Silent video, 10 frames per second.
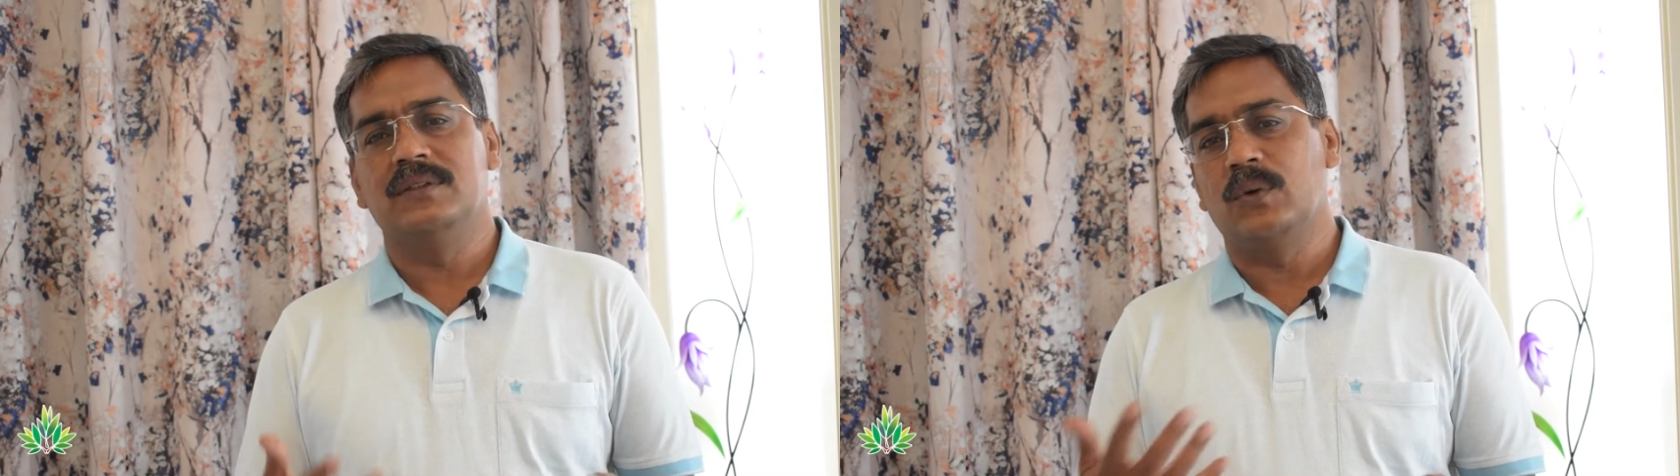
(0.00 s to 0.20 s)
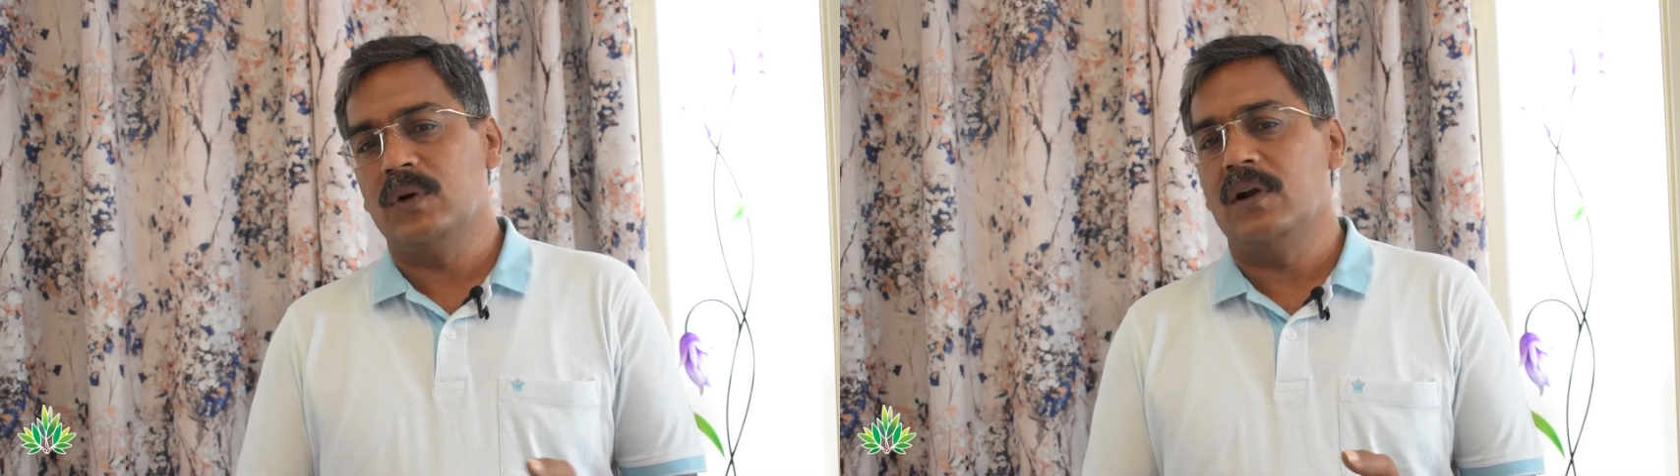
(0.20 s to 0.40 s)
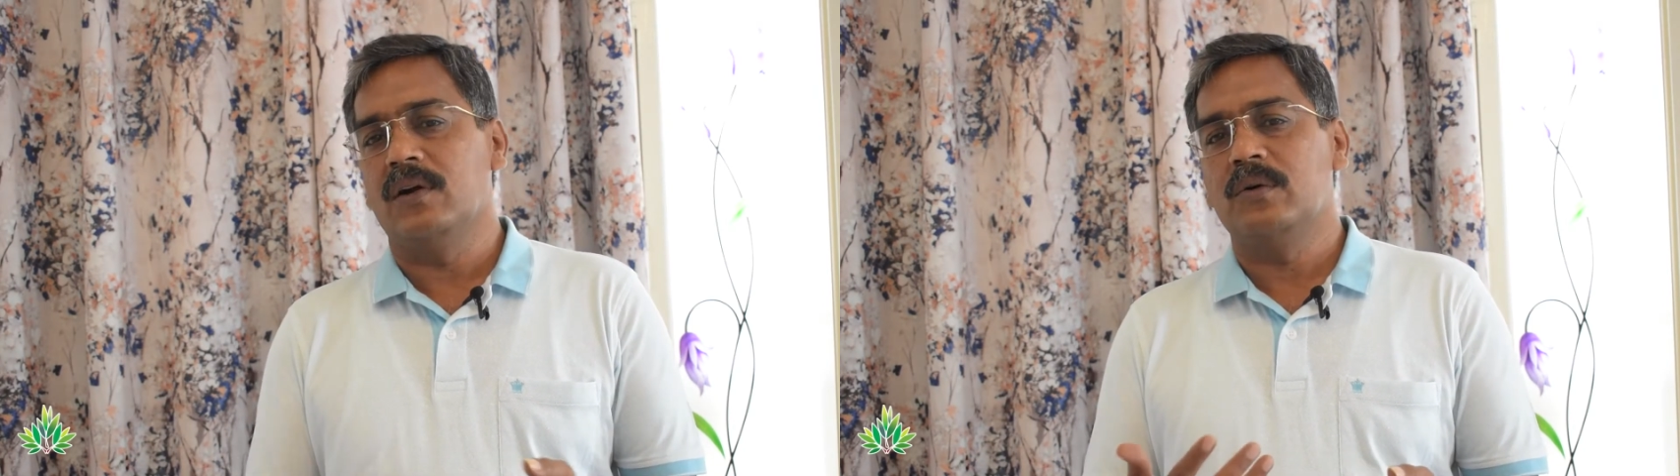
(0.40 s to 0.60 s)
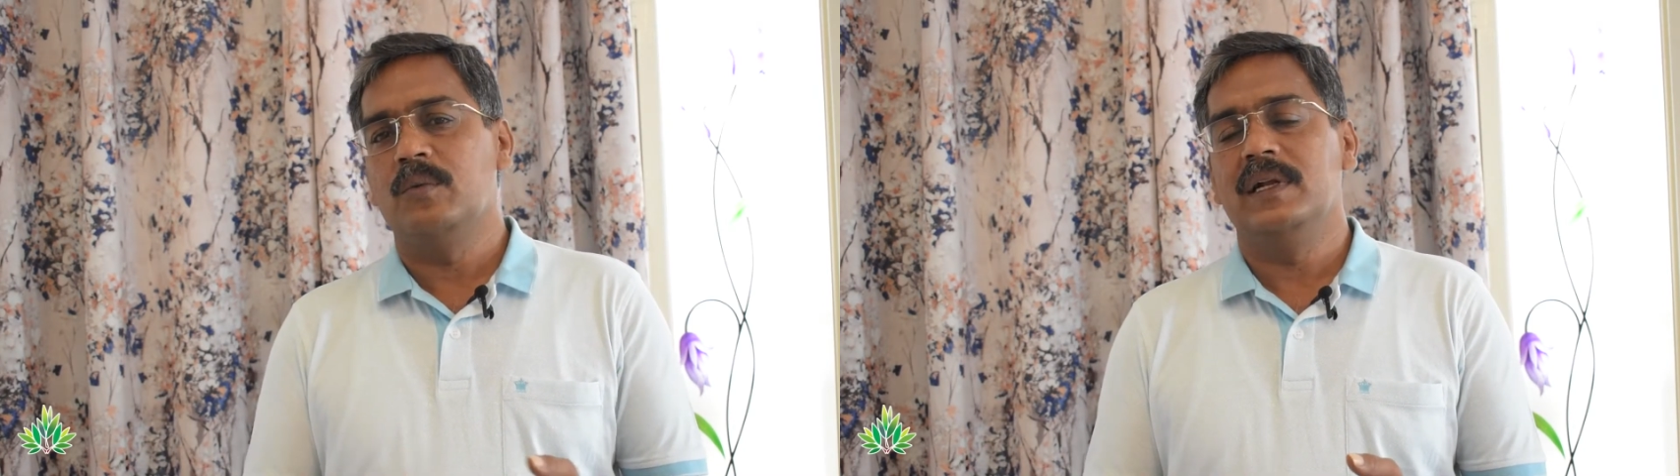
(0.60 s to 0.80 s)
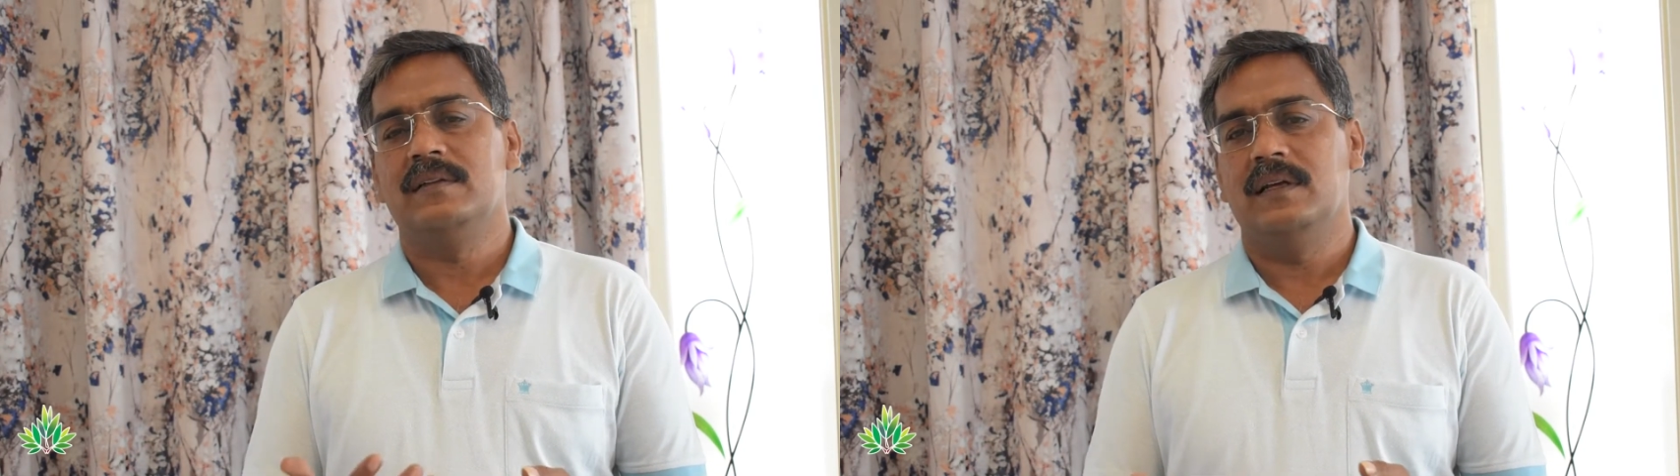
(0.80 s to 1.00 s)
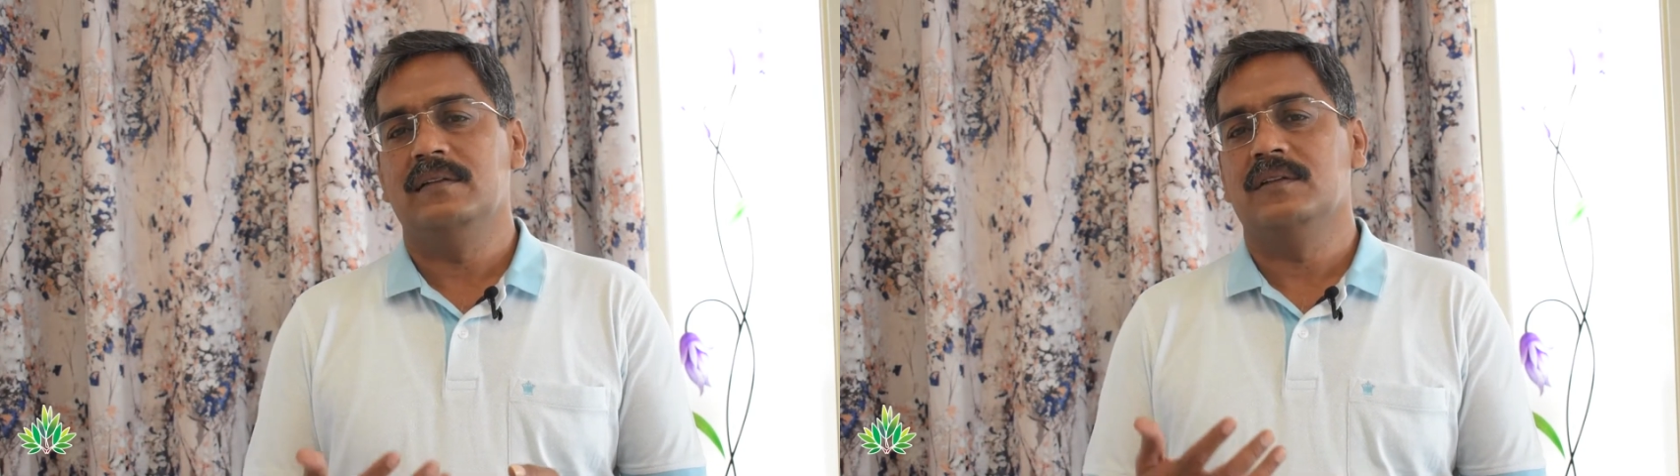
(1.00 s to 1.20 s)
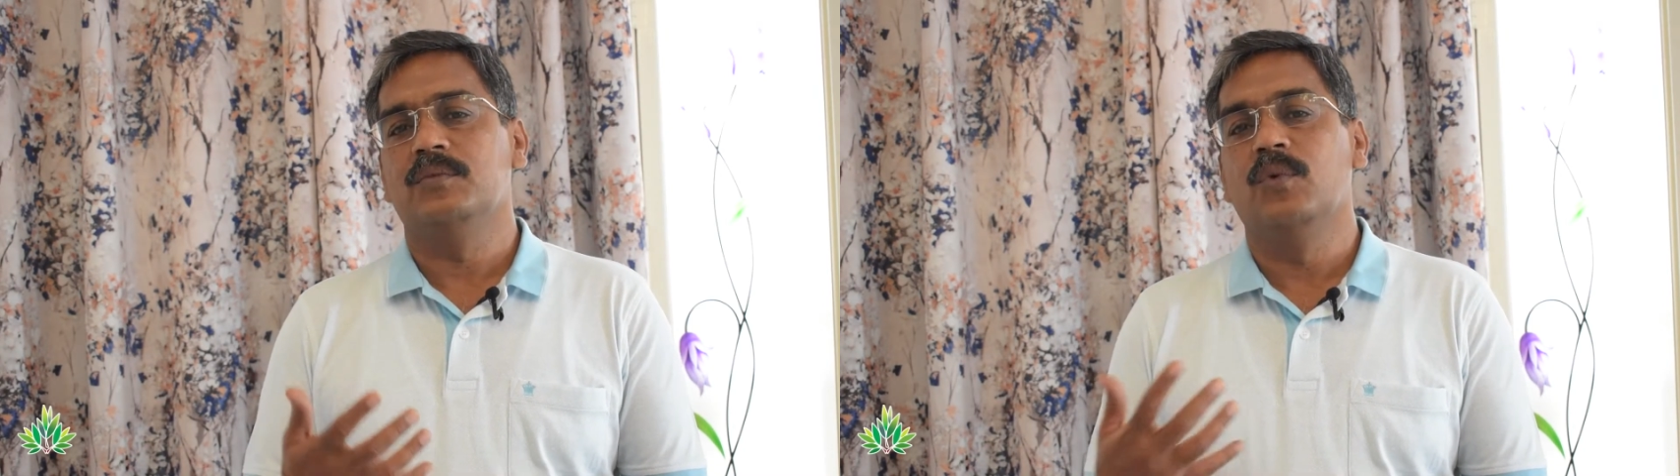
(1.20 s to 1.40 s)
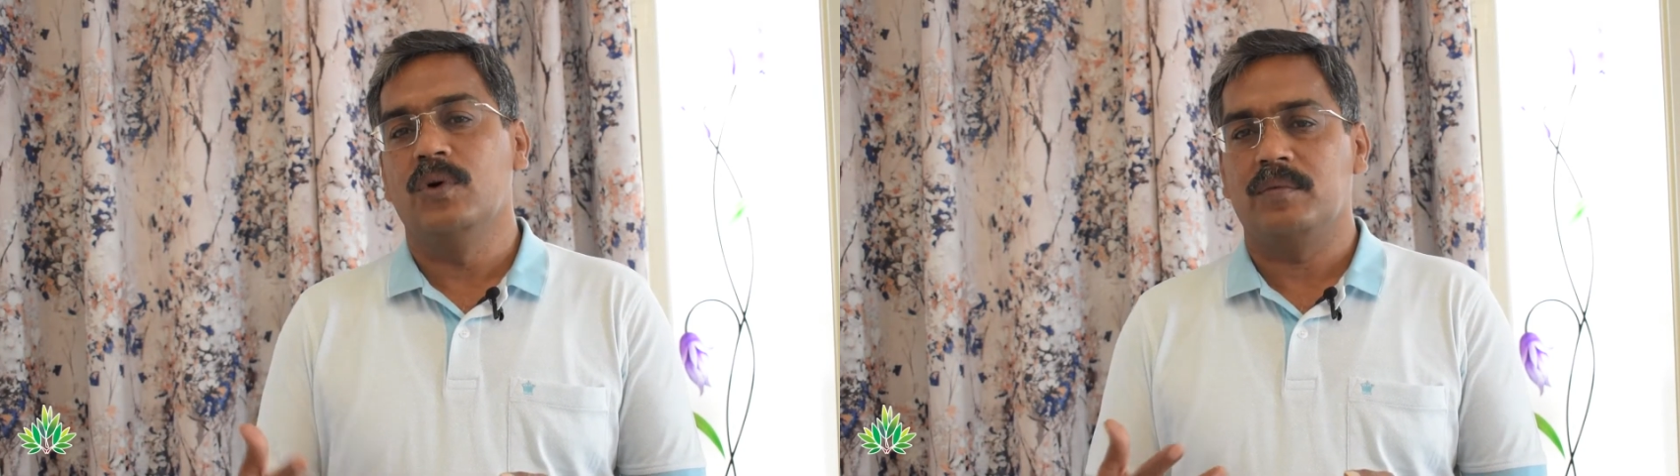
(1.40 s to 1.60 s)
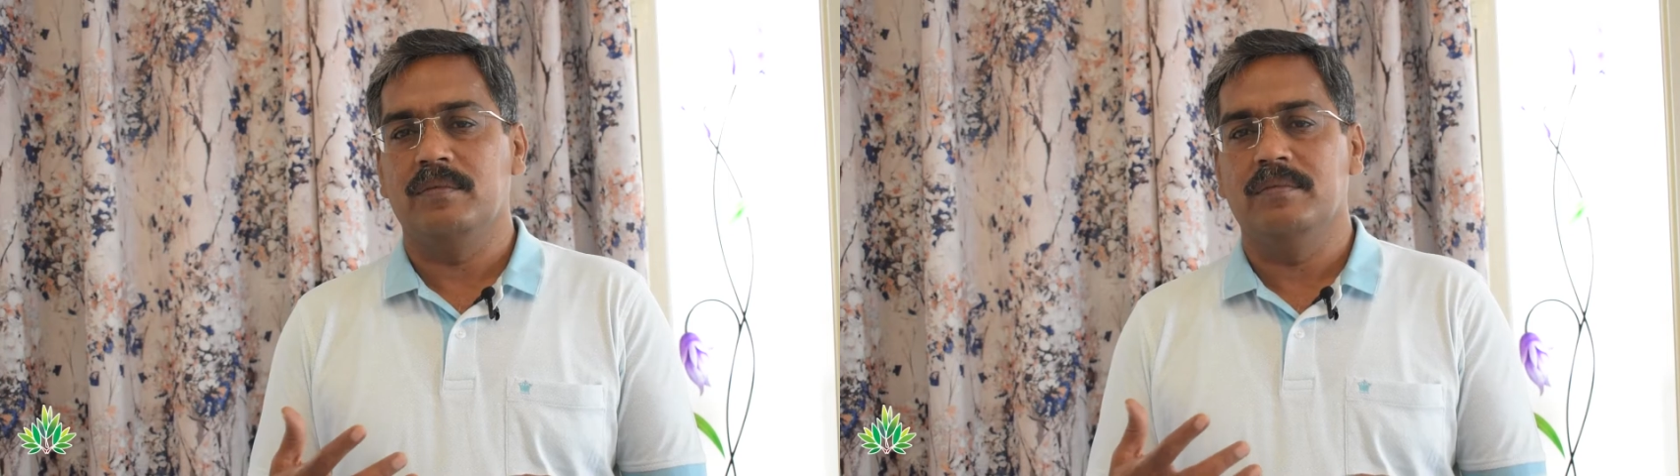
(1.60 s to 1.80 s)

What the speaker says: rural automobile sales is more